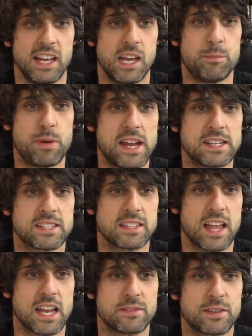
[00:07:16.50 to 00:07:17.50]
it paints a
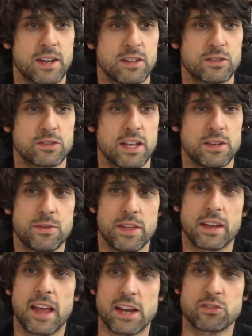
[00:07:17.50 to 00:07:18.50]
lot of characters that you
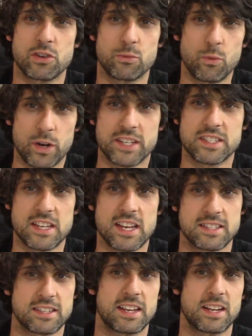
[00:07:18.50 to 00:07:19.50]
think actually would
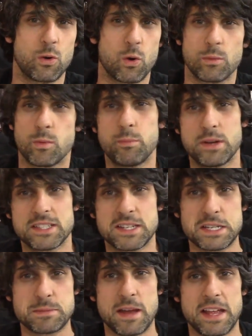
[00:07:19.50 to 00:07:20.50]
exist, like horrible
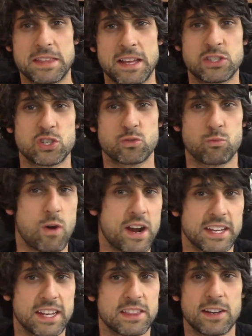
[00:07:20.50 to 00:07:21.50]
businessmen that just
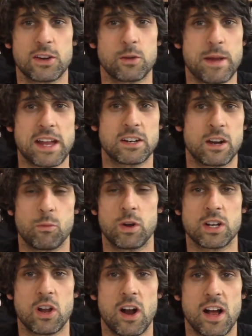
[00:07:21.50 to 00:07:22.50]
want to get there no matter at
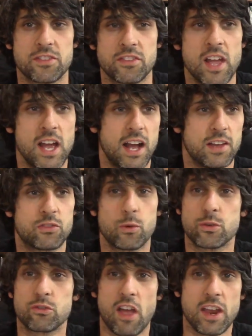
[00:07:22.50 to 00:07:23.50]
what cost, a
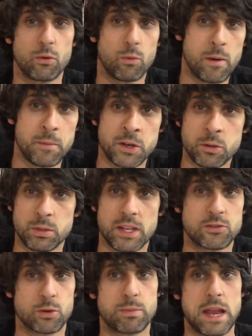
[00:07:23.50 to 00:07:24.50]
suicidal woman who
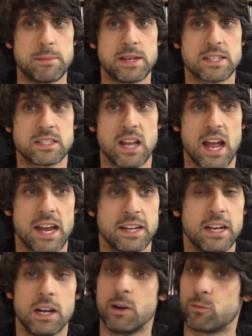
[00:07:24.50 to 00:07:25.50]
believes her baby has died.
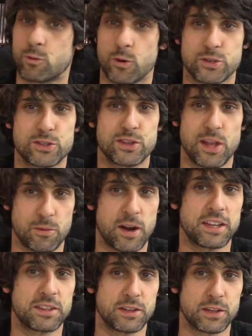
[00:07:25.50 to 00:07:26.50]
Of course, they
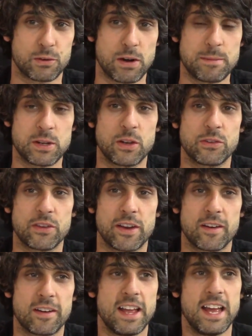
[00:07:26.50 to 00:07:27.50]
run into the criminals here.